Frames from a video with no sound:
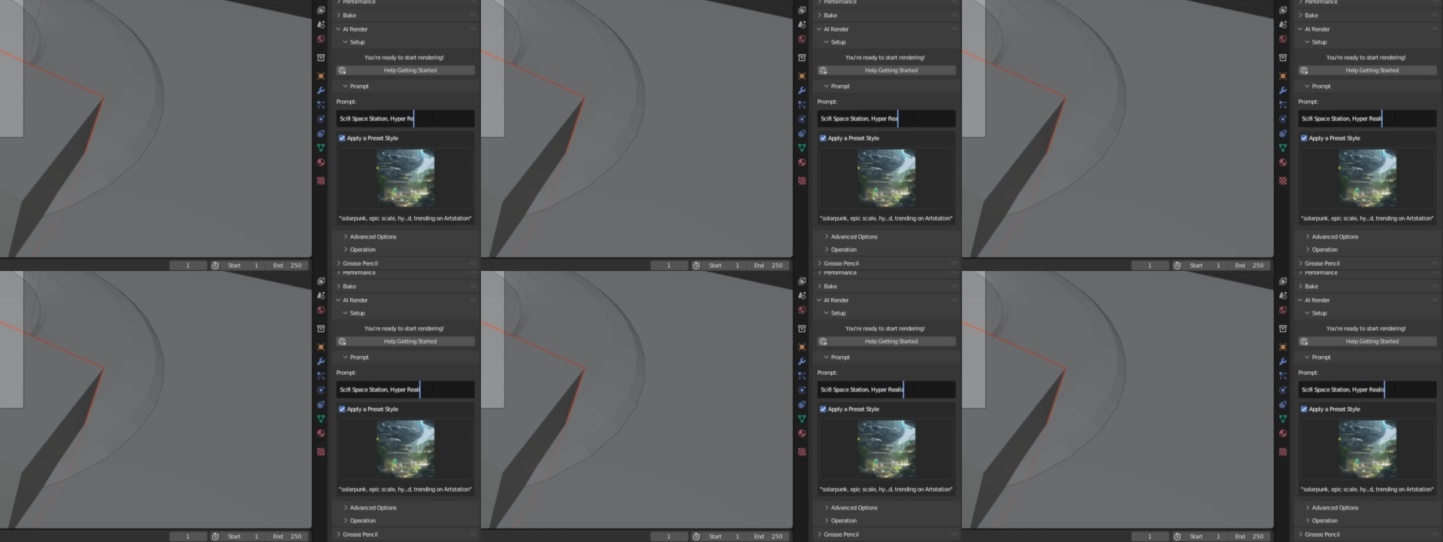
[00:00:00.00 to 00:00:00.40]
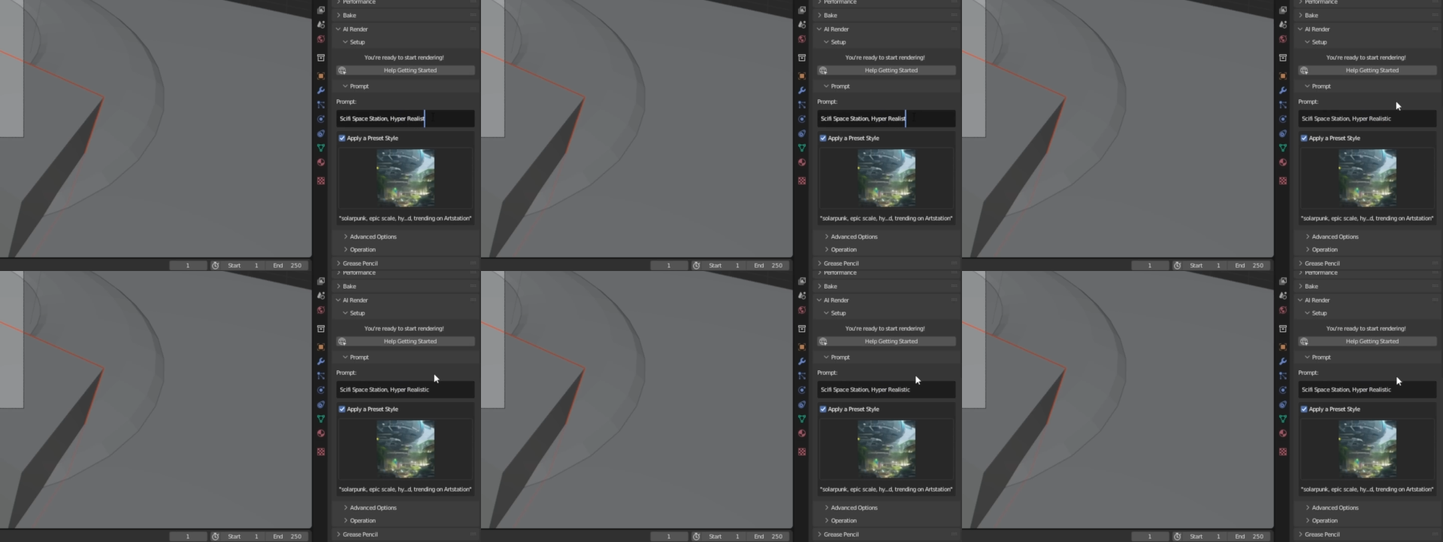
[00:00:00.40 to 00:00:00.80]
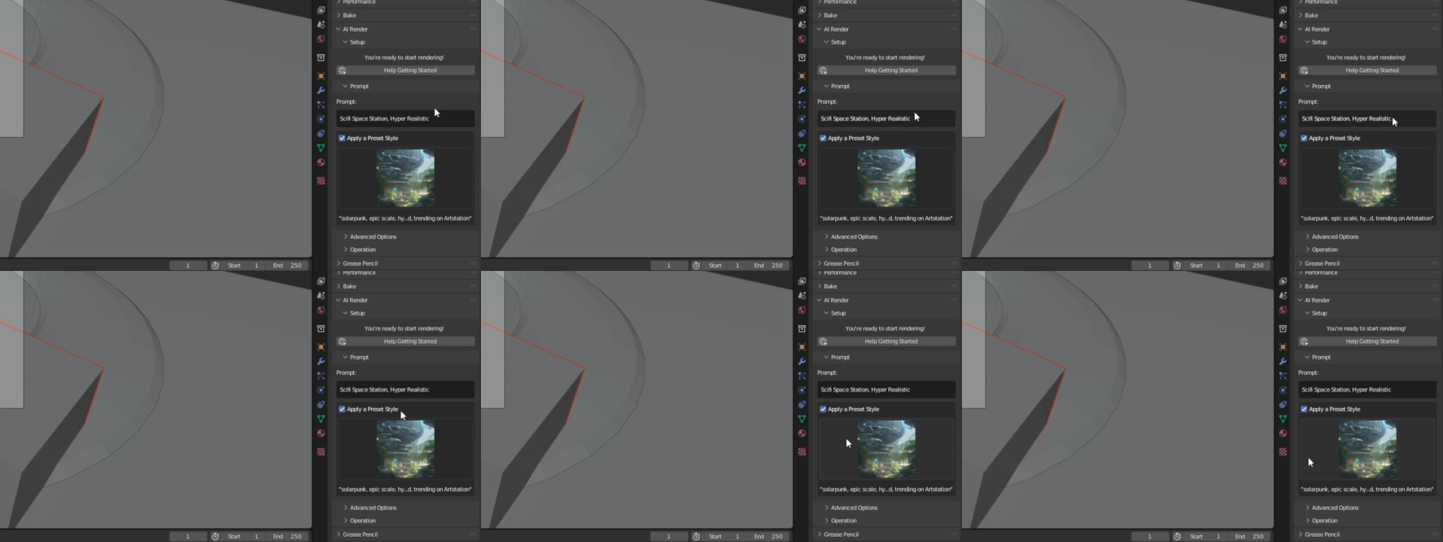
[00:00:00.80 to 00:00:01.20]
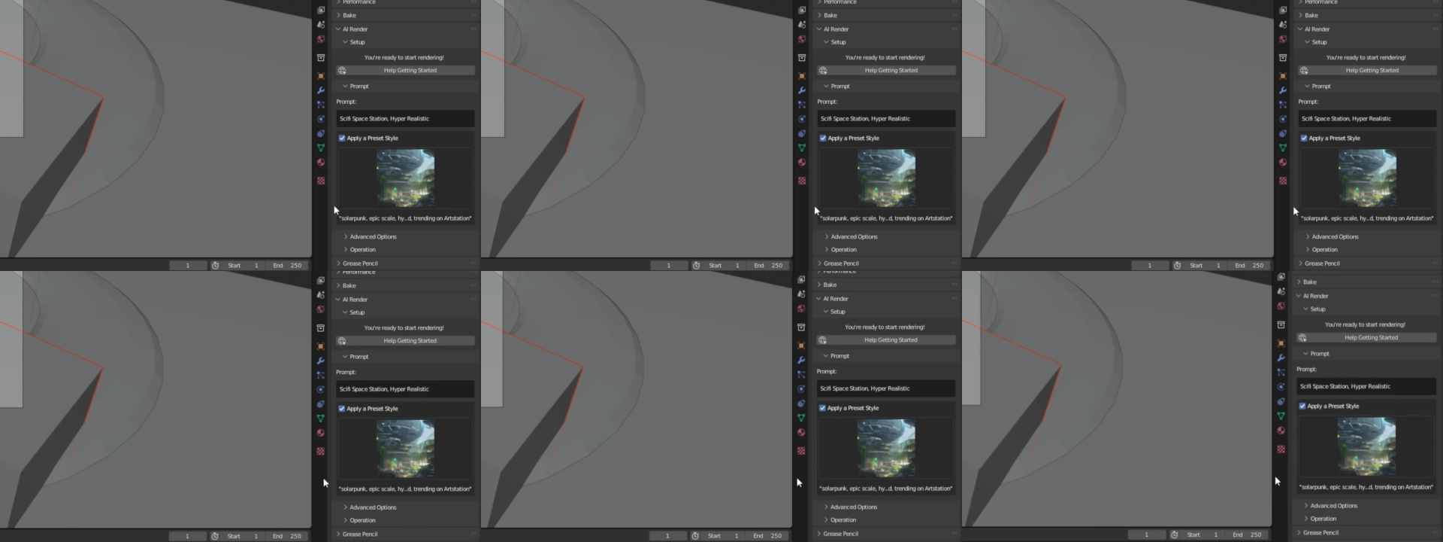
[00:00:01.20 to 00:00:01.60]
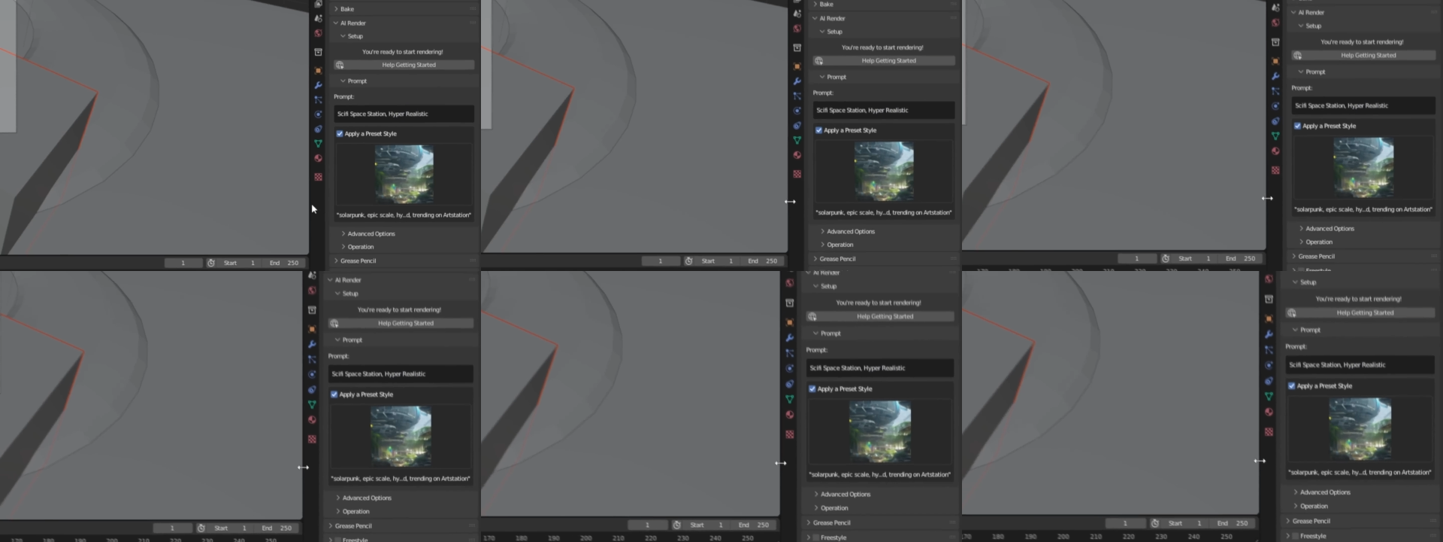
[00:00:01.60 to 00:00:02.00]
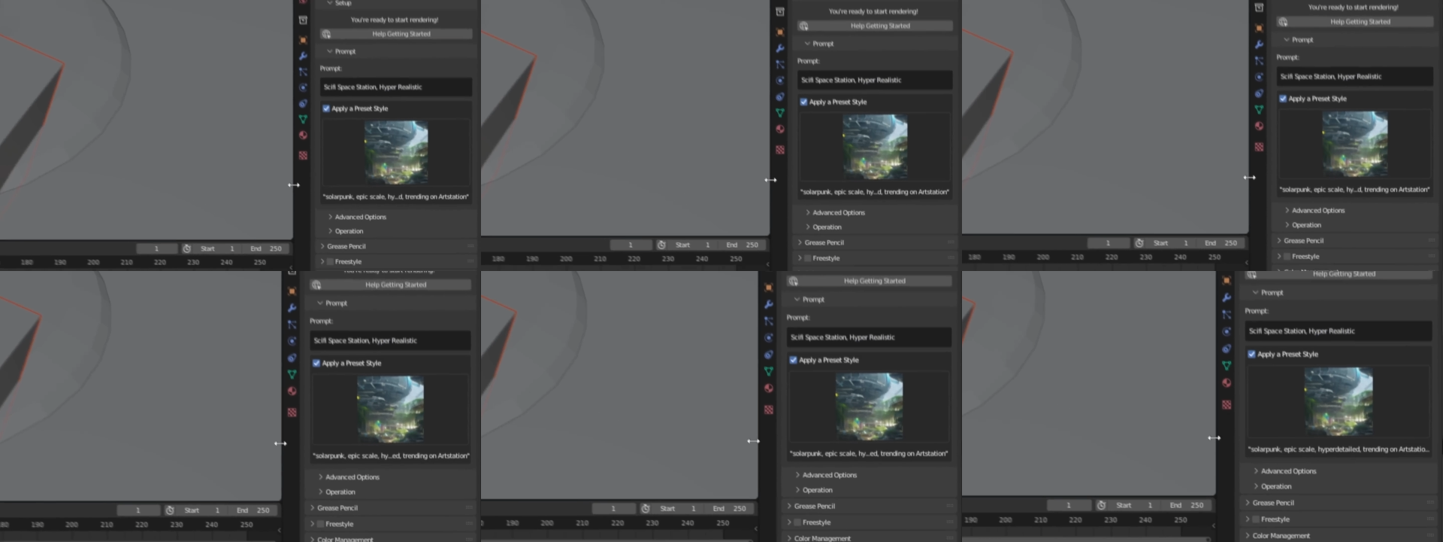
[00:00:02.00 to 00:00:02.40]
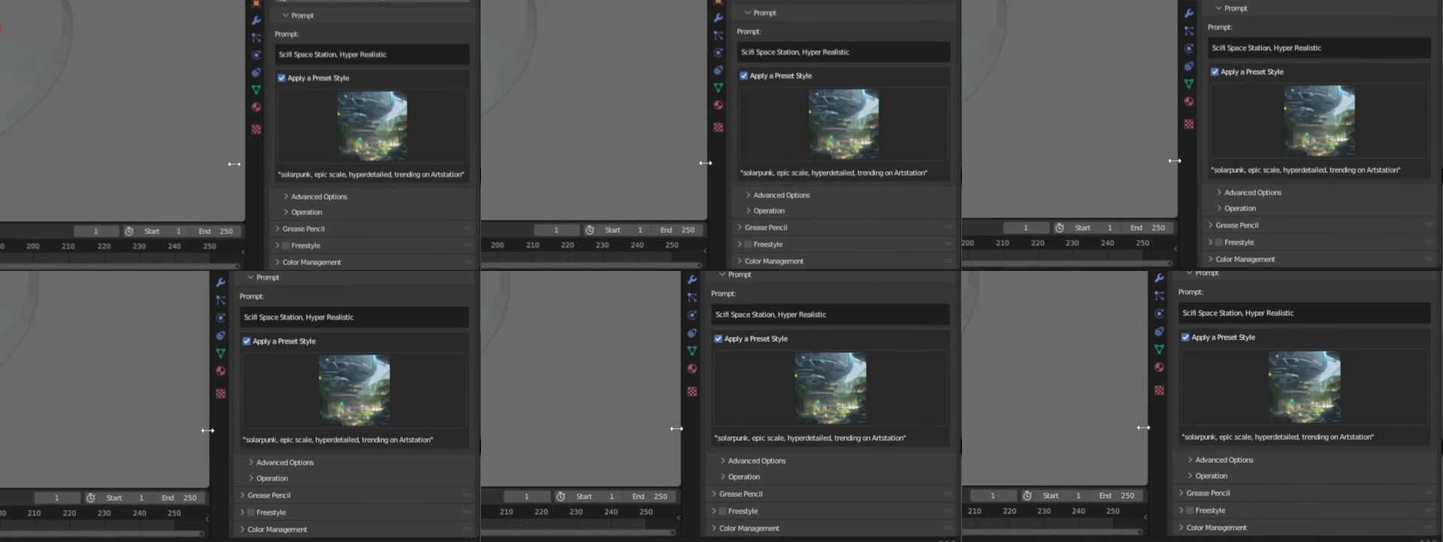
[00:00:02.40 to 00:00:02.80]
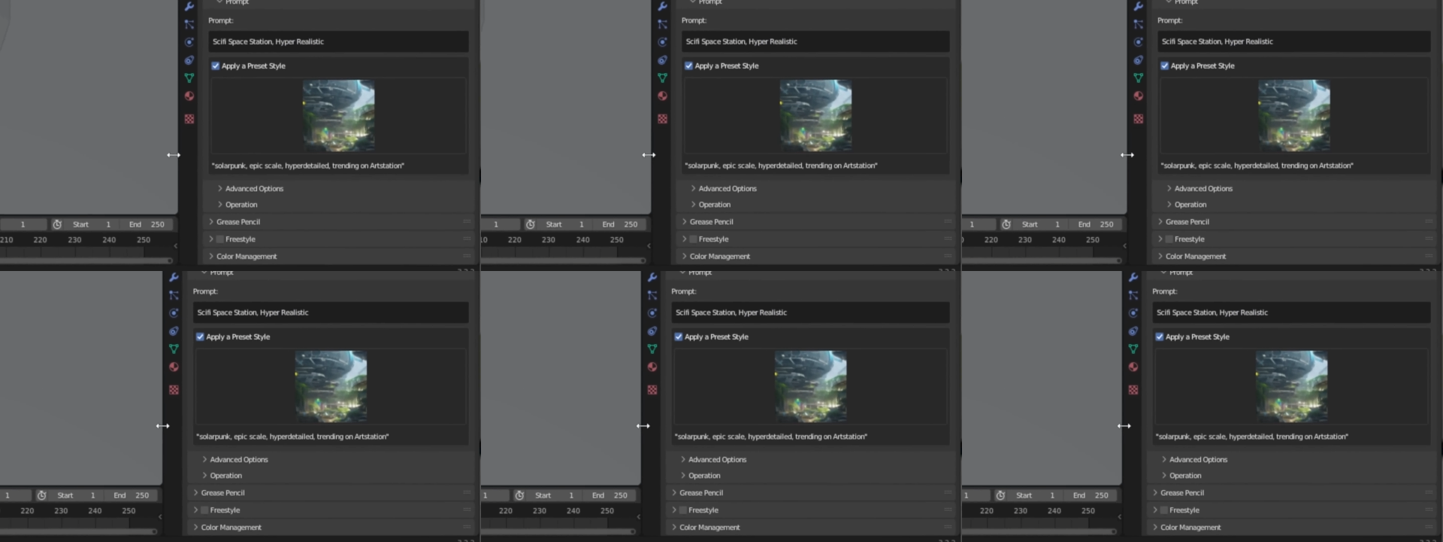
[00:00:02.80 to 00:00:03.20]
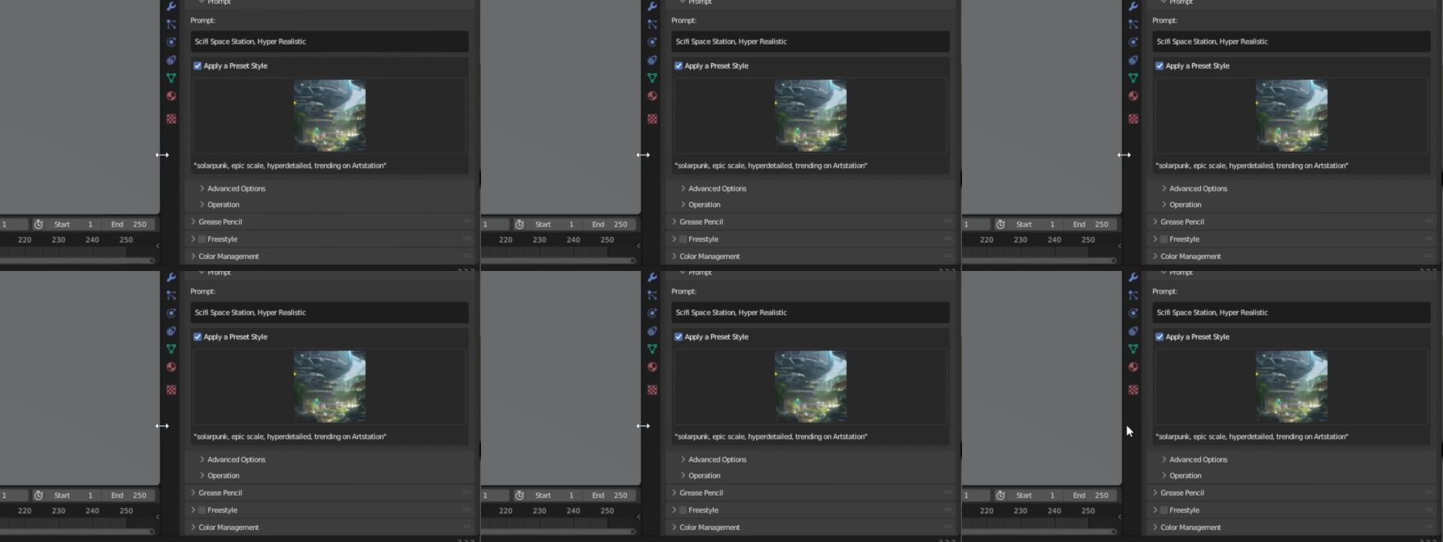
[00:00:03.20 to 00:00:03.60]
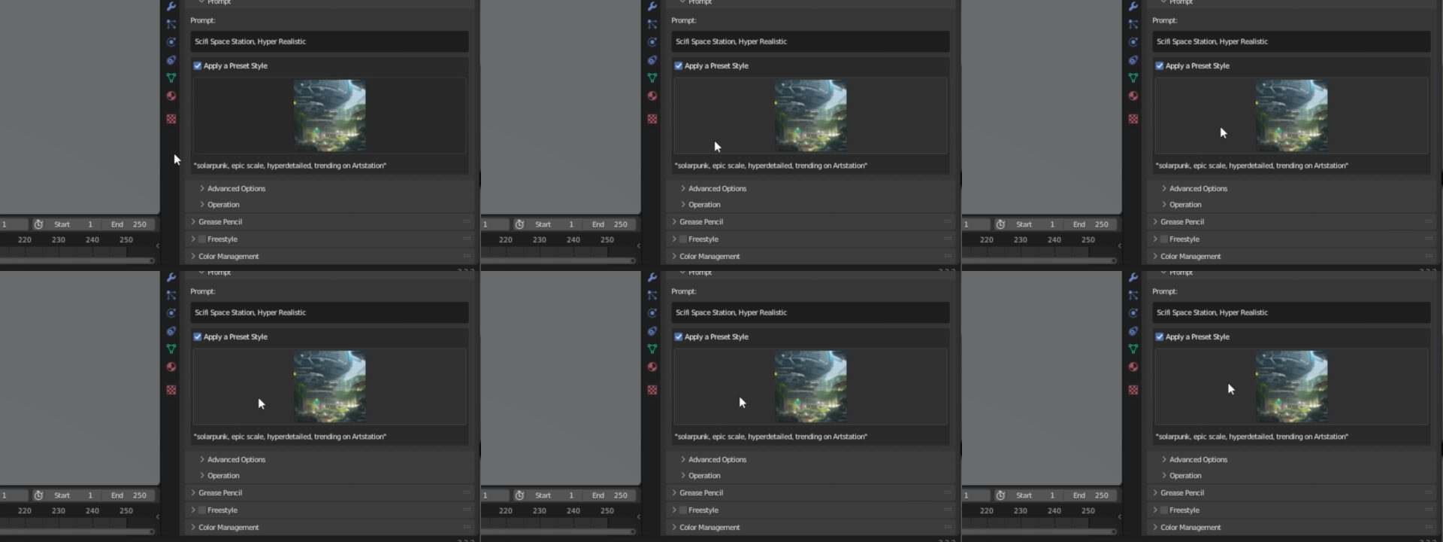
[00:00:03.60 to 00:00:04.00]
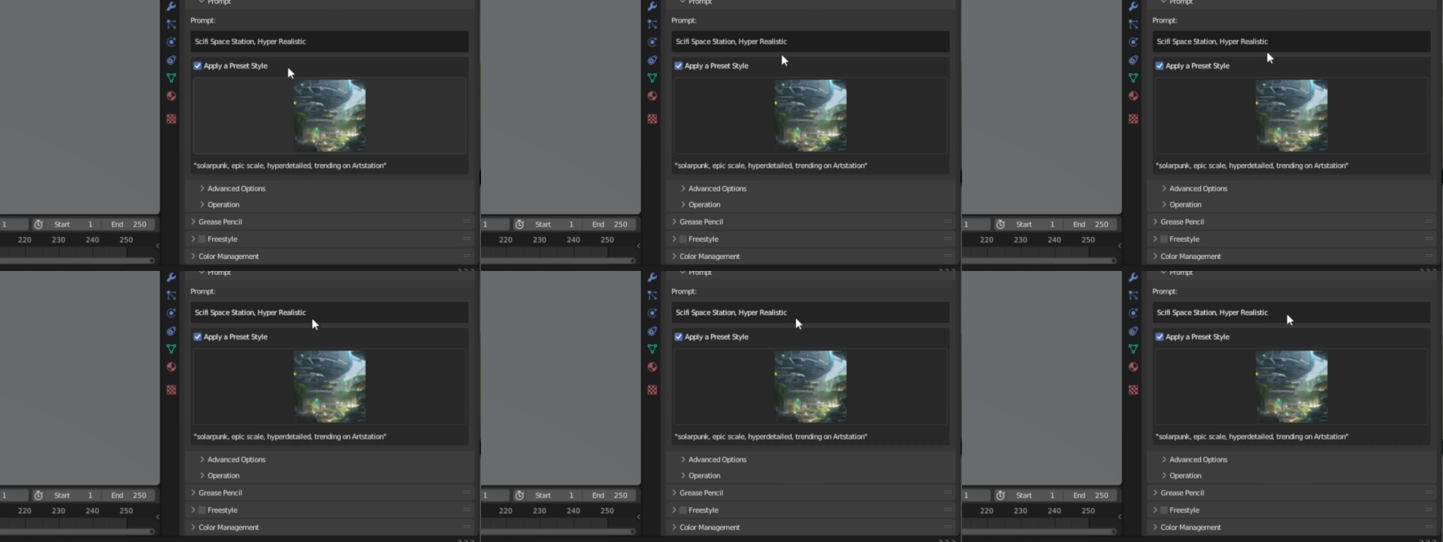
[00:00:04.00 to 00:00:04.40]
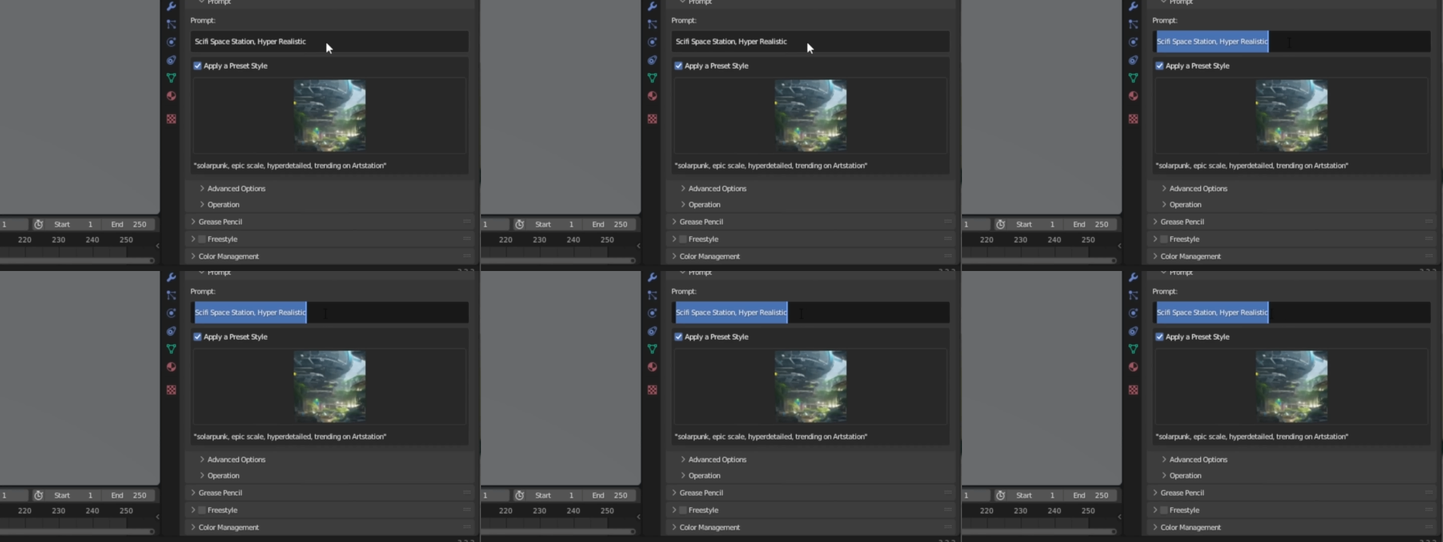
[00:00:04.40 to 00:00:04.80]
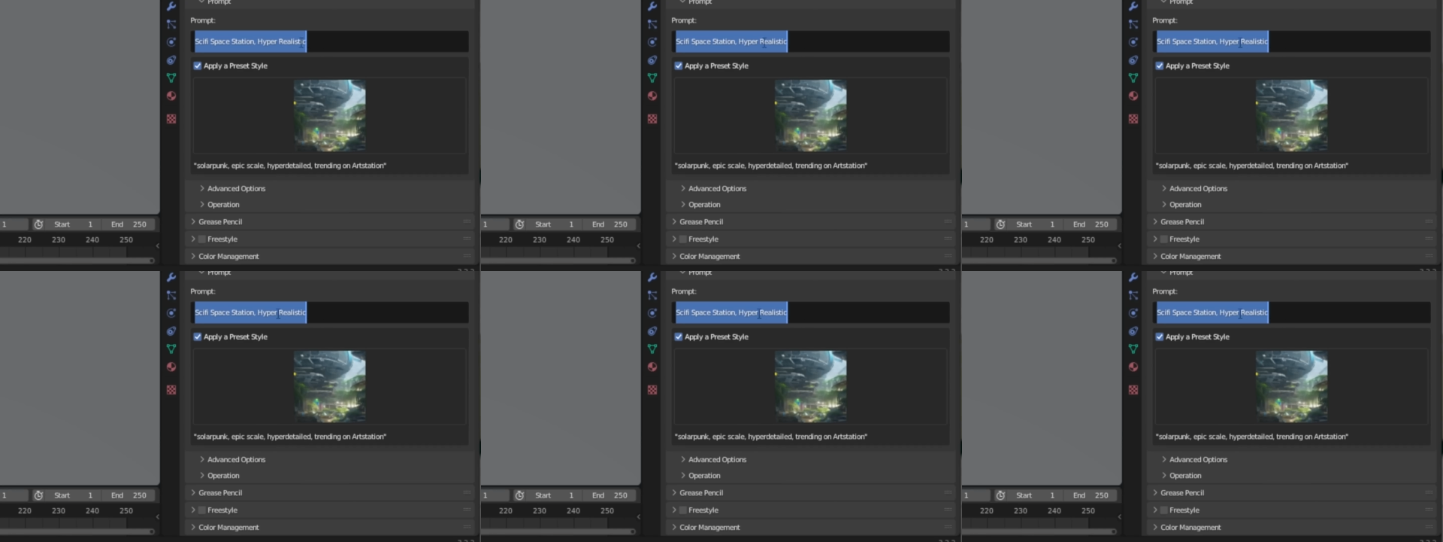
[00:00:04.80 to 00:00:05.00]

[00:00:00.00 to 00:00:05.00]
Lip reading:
[unreadable: no face in view]